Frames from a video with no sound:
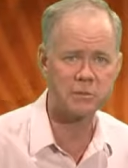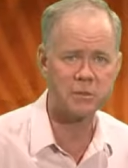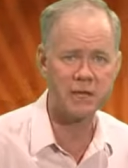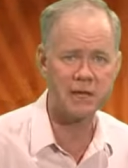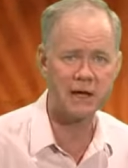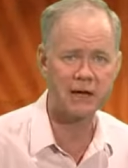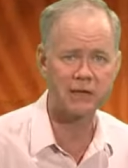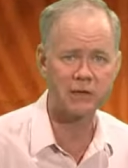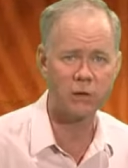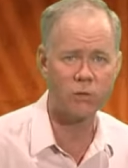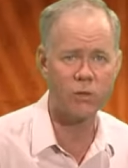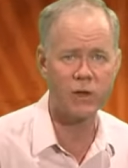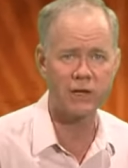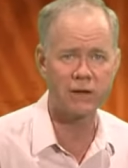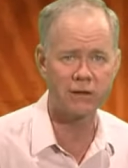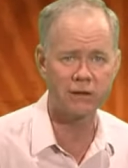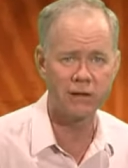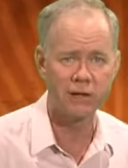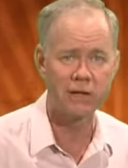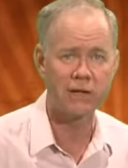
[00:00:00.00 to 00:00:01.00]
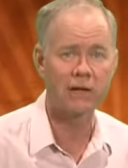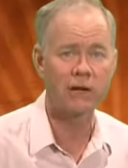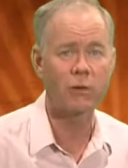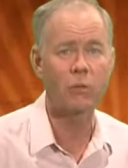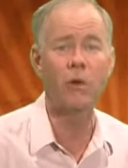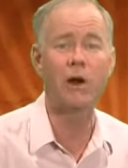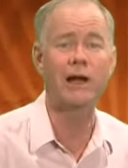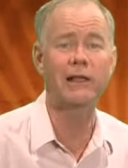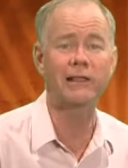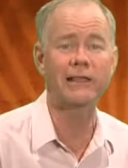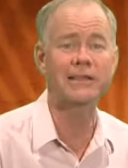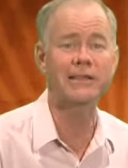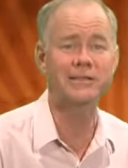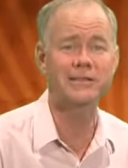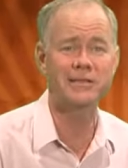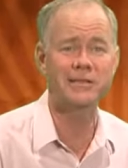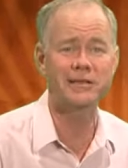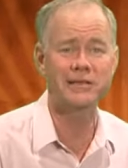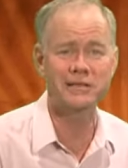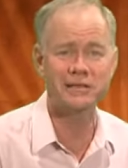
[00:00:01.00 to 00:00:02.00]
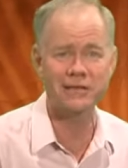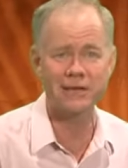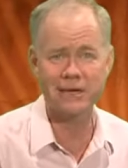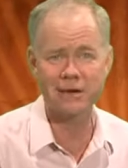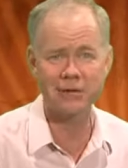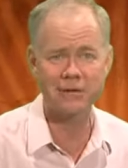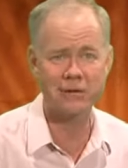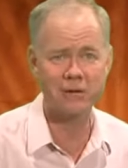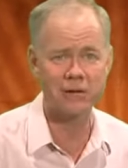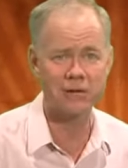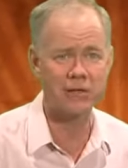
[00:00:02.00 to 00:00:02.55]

behind the wheel, while its interior